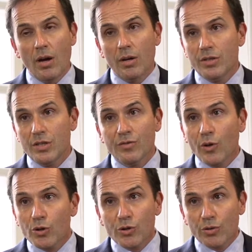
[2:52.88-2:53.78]
a
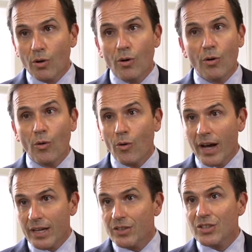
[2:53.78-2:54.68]
dysfunctional
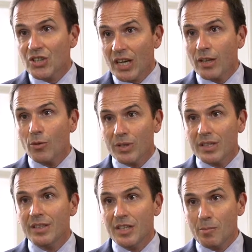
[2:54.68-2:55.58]
chloride channel
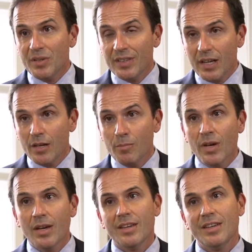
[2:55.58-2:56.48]
within the epithelium,
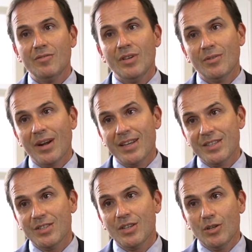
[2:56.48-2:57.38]
giving
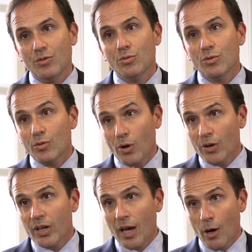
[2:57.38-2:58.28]
rise to
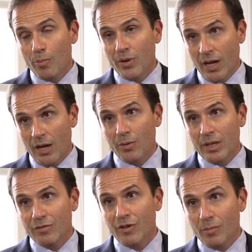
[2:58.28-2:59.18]
chronic upper airway
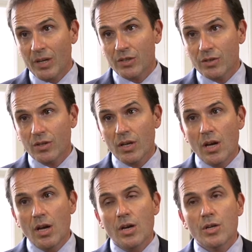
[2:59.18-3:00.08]
inflammation.
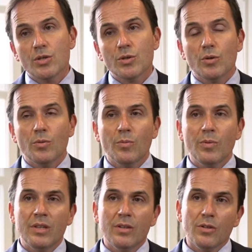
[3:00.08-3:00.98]
So
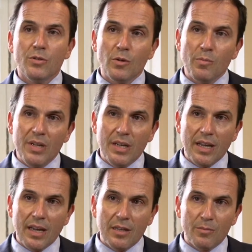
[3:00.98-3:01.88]
with the European
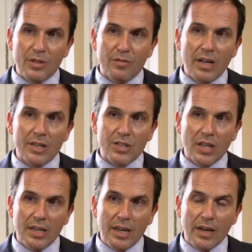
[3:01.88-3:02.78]
Academy of Allergy
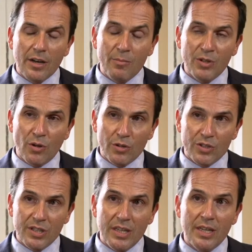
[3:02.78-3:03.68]
and Clinical
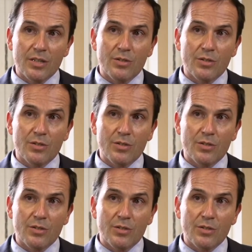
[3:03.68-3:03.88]
Immunology in